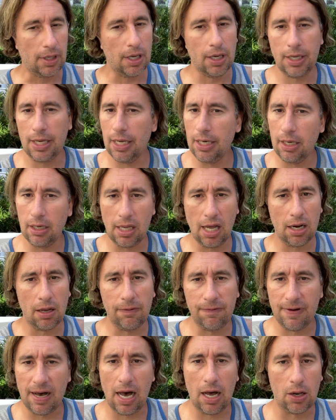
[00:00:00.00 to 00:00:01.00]
get a lot
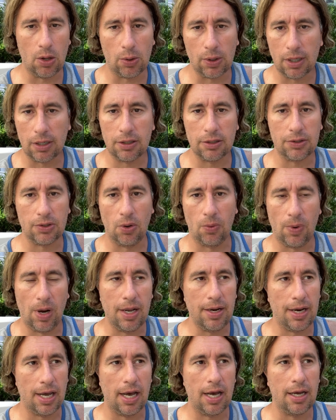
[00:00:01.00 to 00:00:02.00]
of followers or
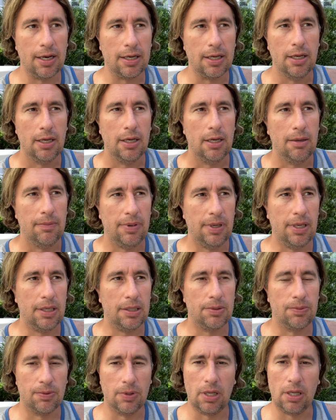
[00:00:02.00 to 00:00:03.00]
whatnot, but
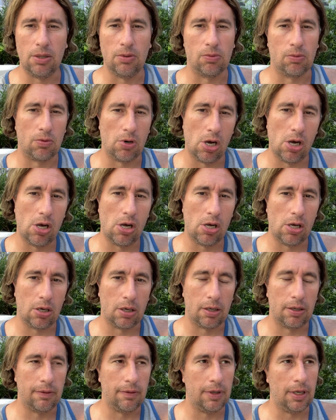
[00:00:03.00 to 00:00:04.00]
it's really
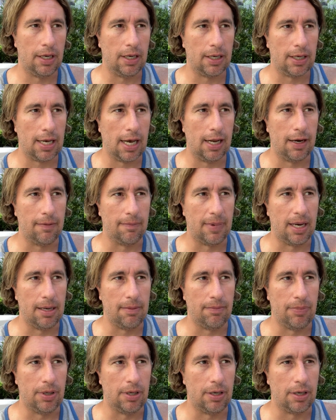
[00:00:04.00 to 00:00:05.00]
wrong in kind of my
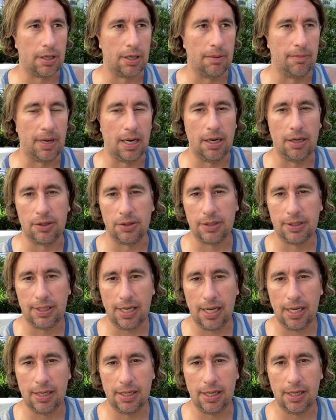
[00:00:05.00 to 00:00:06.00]
book and my
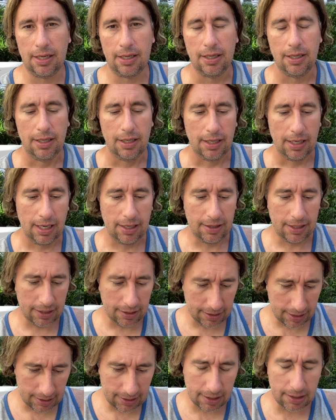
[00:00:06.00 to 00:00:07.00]
understanding. And
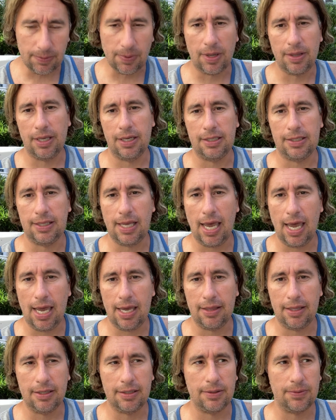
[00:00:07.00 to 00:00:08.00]
this is what they say.
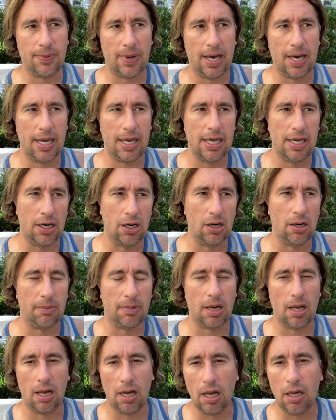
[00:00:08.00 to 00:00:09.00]
This is what I hear them
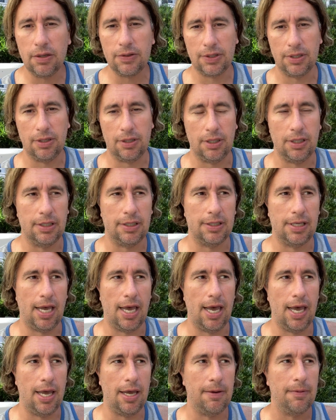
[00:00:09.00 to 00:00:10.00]
constantly
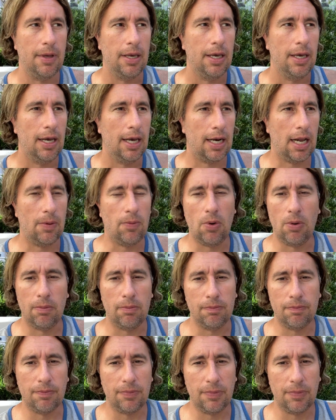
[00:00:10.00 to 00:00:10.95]
say. And I won't